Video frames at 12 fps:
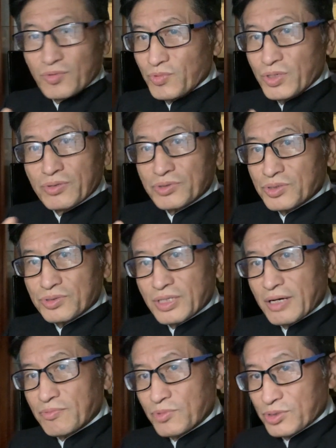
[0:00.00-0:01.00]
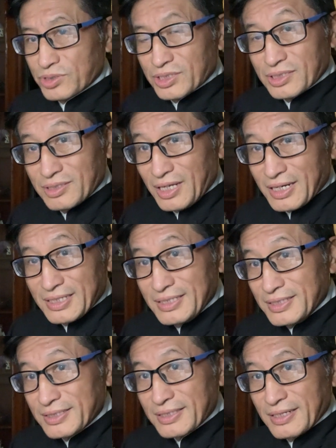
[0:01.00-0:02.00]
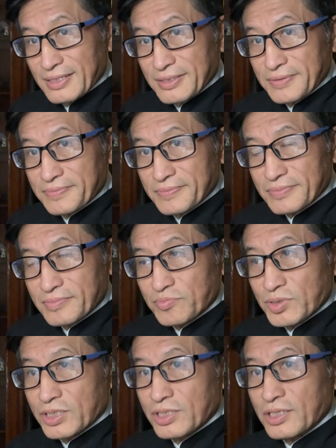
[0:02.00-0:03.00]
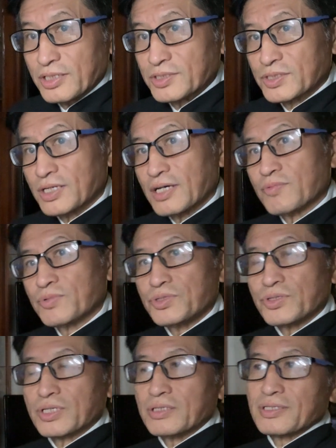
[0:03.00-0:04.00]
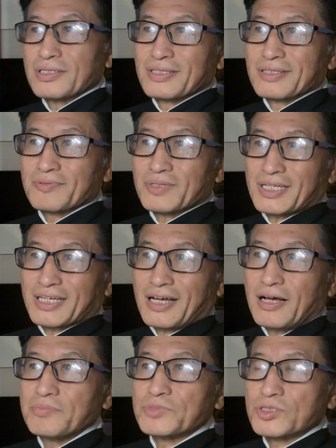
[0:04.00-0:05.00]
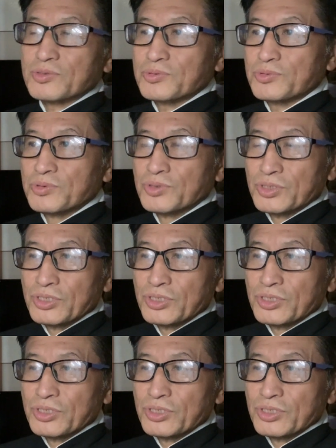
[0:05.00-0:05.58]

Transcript: We don't use that word that easily because when it comes to